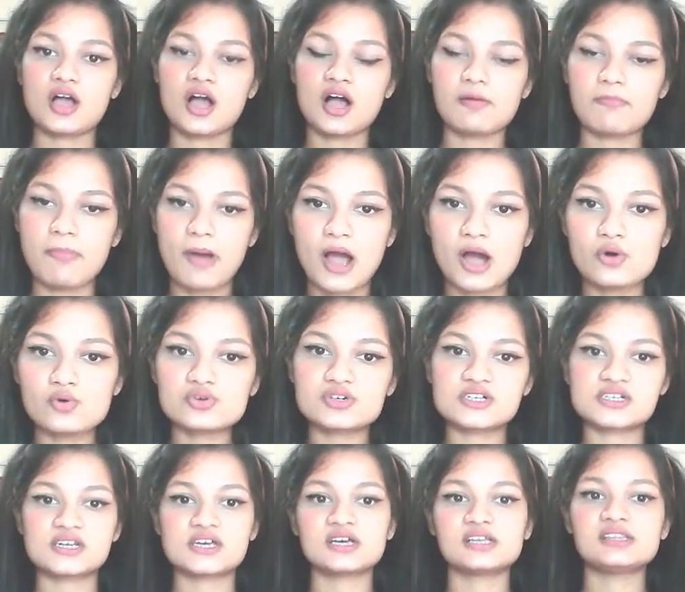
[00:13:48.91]

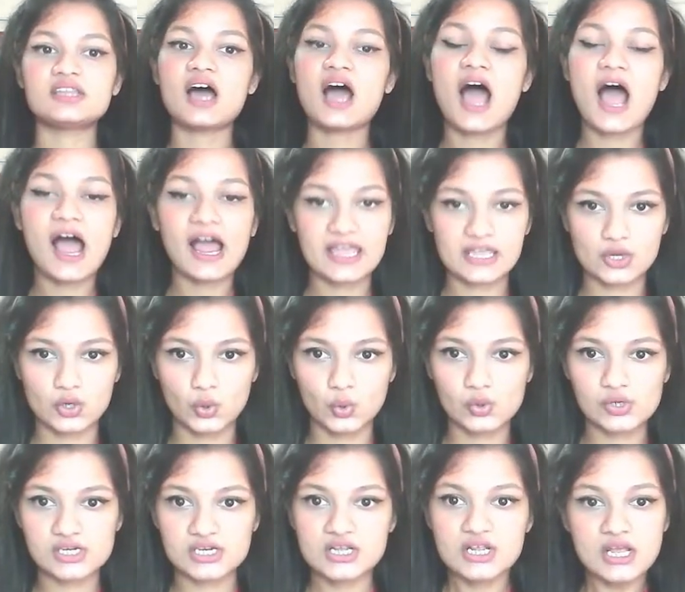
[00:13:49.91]
about the High
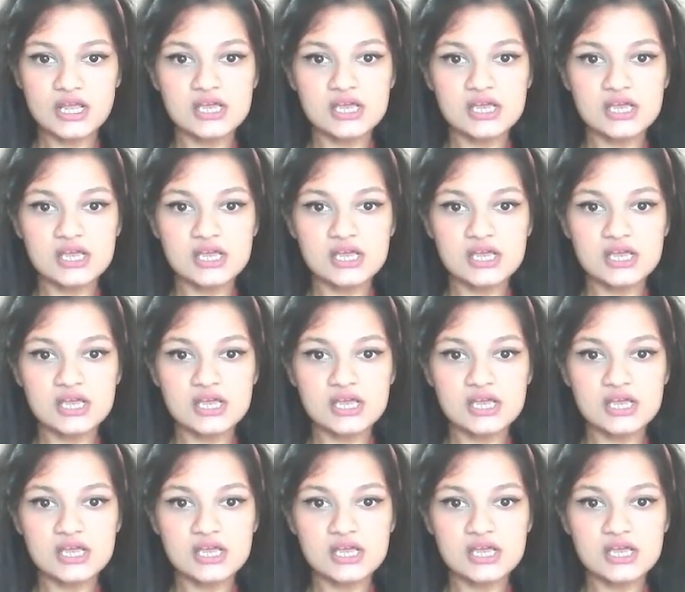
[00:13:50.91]
Court.